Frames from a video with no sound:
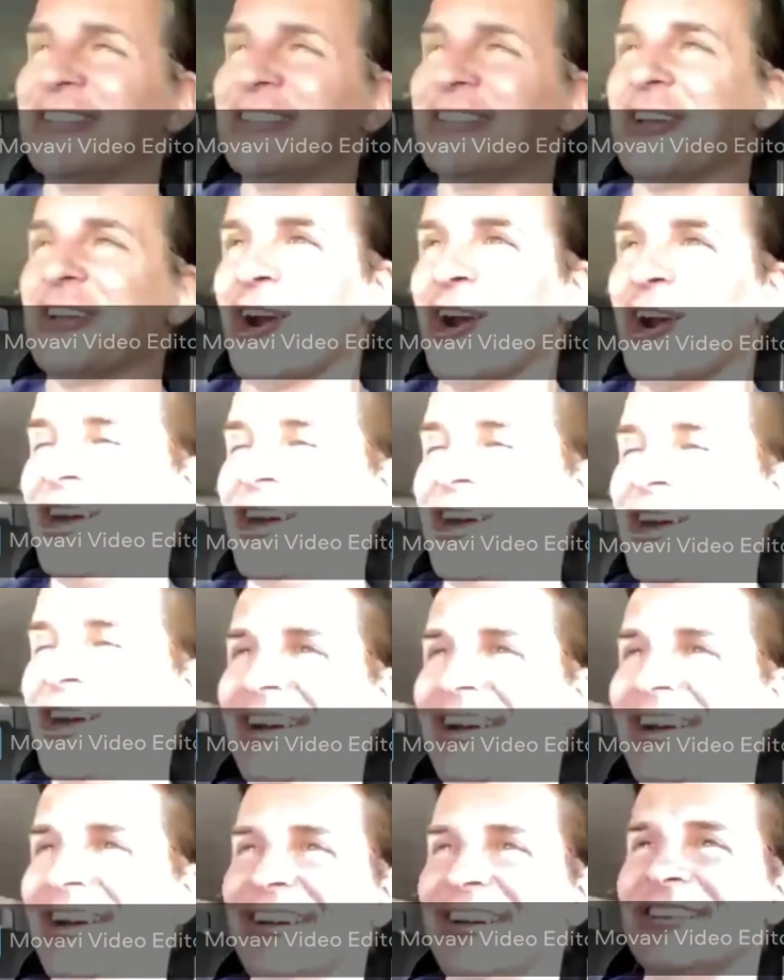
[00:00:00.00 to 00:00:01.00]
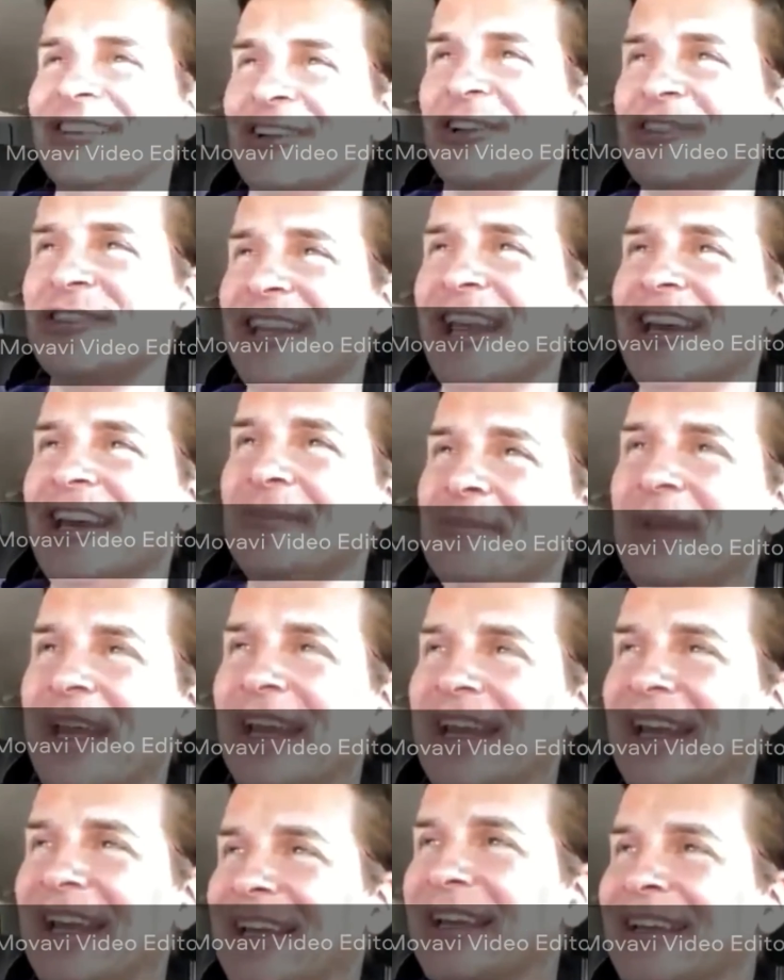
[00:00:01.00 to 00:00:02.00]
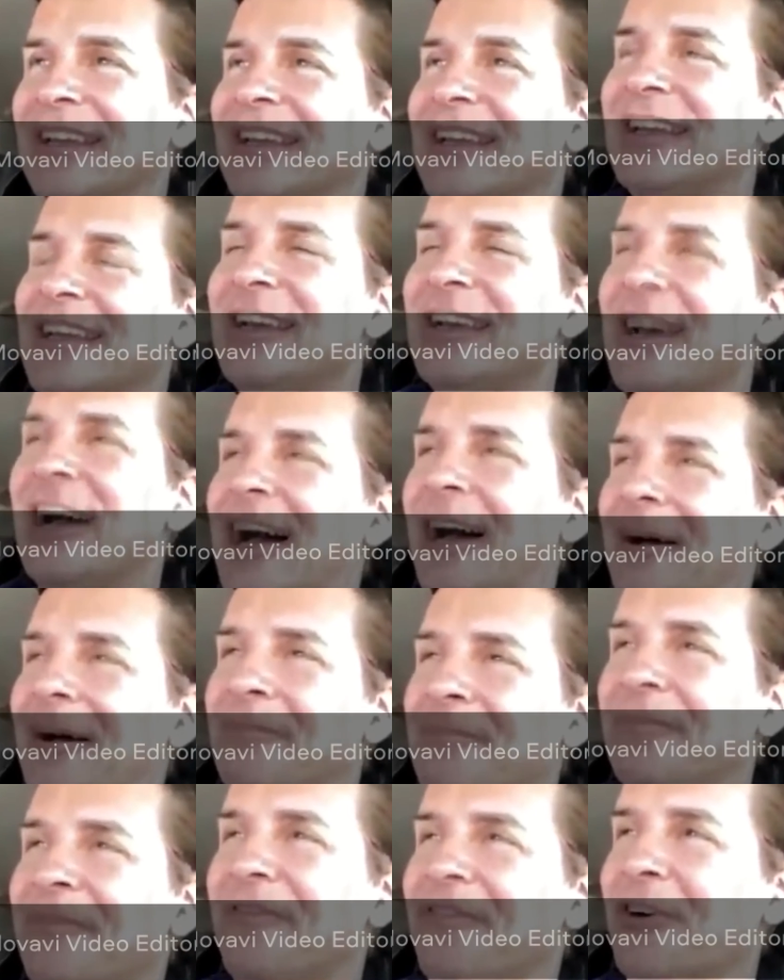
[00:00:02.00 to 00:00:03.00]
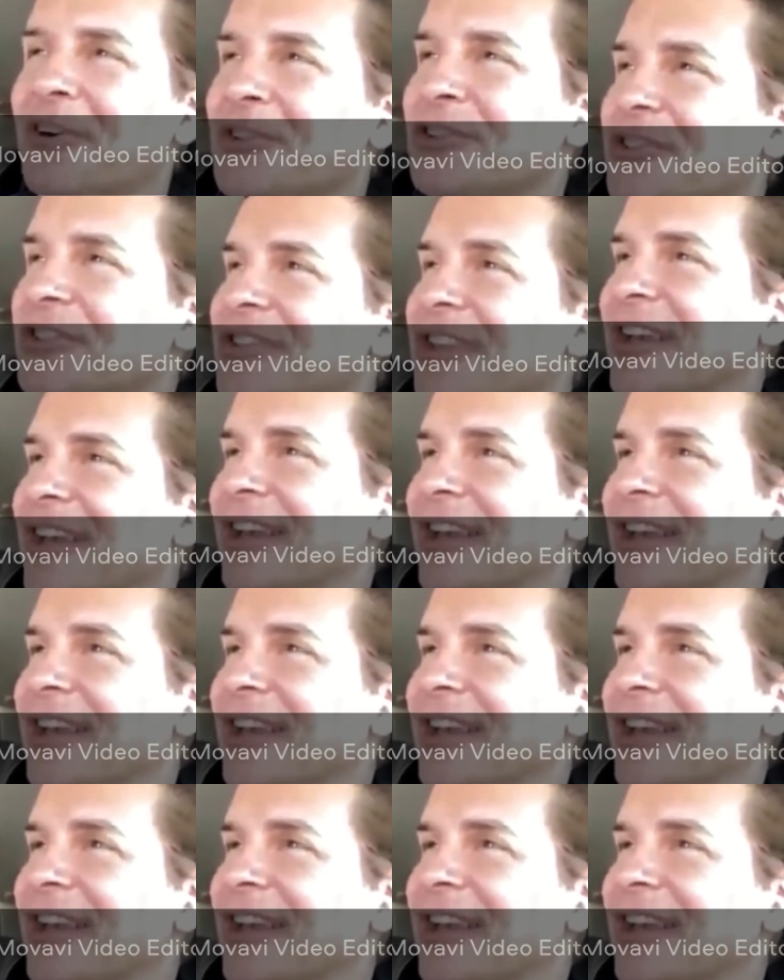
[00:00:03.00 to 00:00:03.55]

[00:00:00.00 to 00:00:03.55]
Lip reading: It's our stated meeting, first